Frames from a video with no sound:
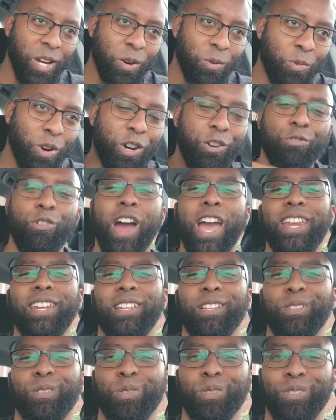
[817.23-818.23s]

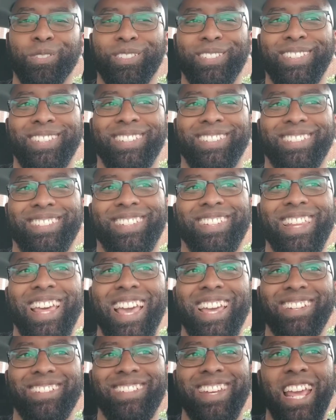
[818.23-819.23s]
grinding to
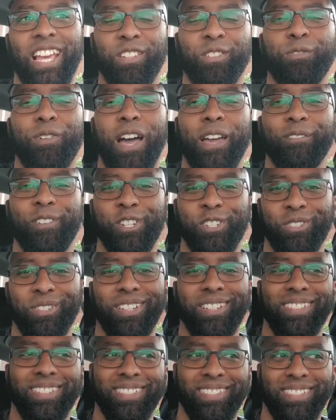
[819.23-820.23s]
that next
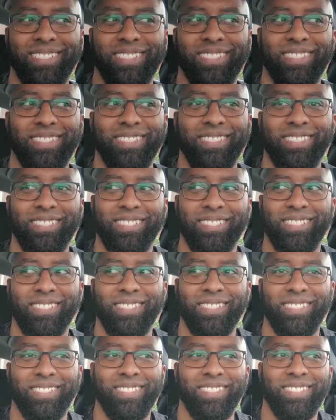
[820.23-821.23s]
500.
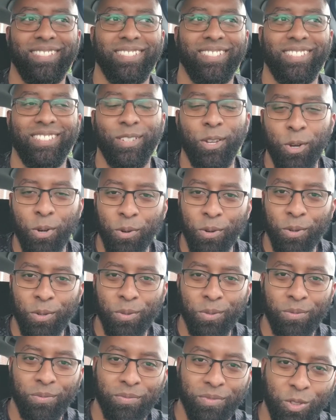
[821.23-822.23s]

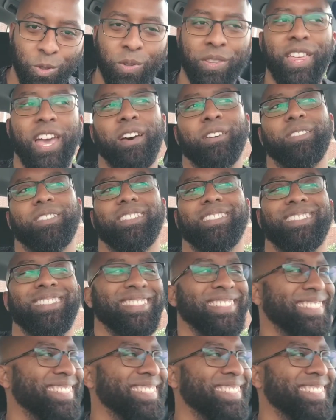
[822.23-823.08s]
So to 1,000.